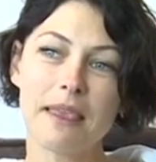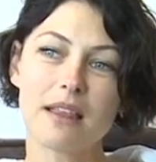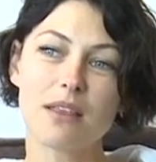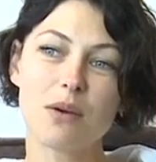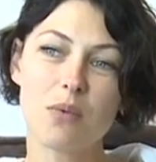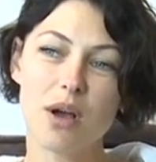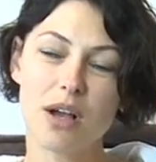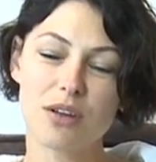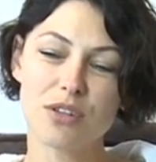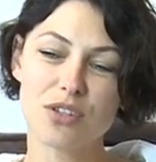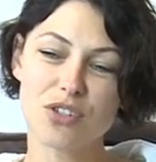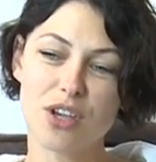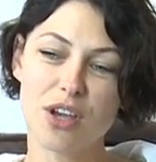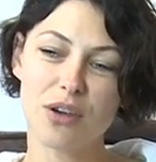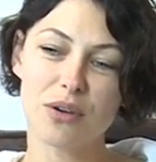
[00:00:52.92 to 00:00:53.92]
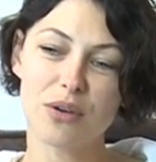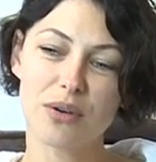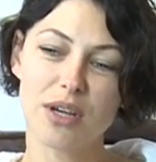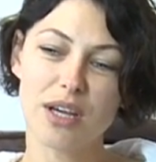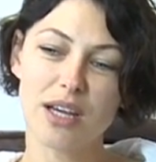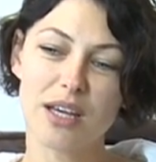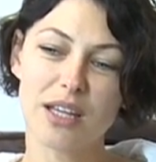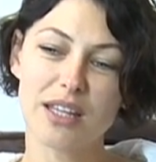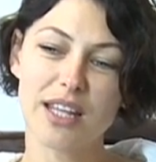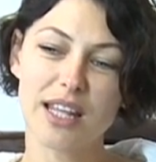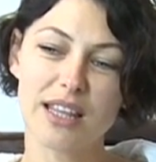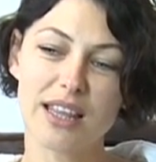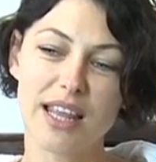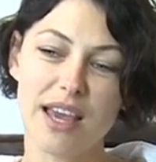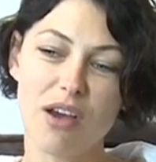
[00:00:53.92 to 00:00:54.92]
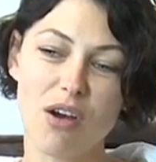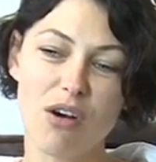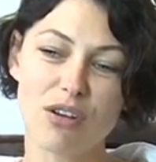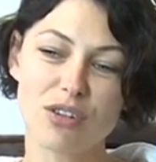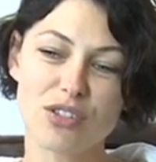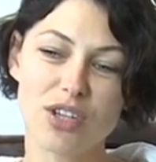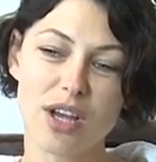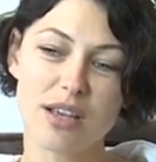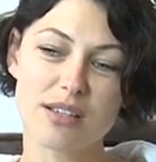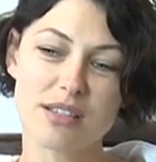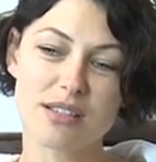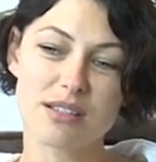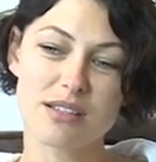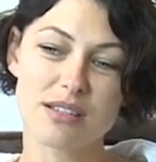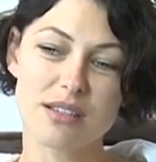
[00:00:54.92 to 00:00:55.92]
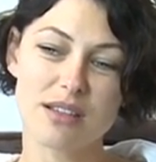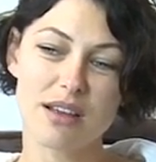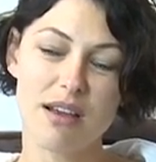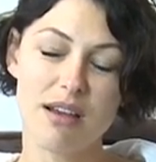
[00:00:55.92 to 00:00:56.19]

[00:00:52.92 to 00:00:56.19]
that work on the show that they are just